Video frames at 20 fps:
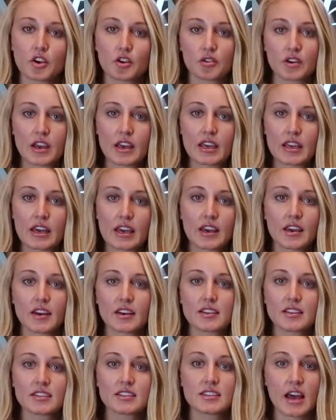creating
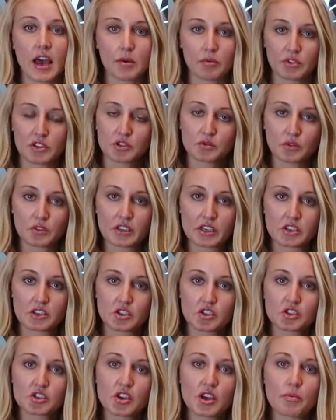an established
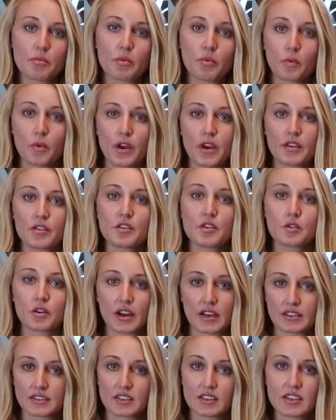relationship with your
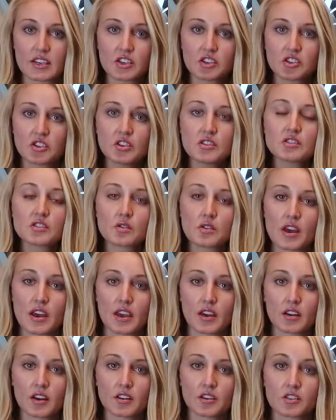esthetician so they
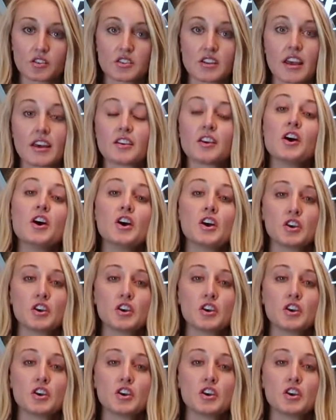can understand